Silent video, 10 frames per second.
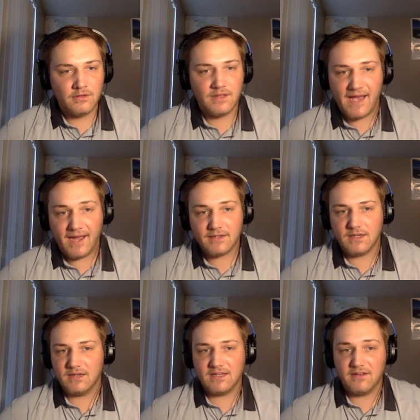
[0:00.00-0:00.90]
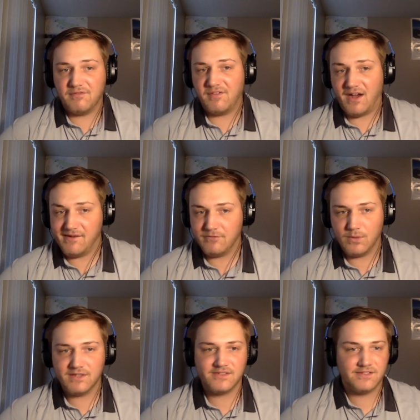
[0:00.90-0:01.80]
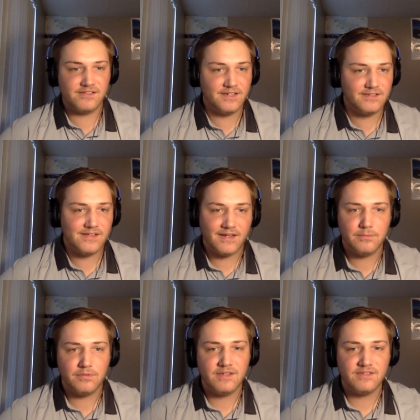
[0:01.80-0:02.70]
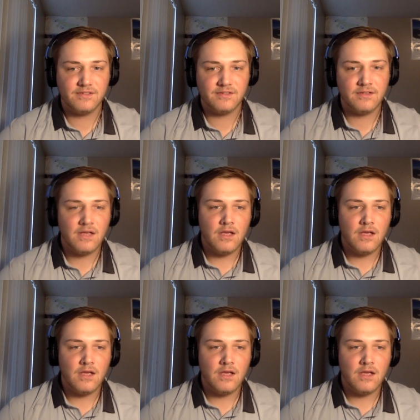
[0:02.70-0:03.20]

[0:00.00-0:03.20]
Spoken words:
that and get 5 wins and 6 second places,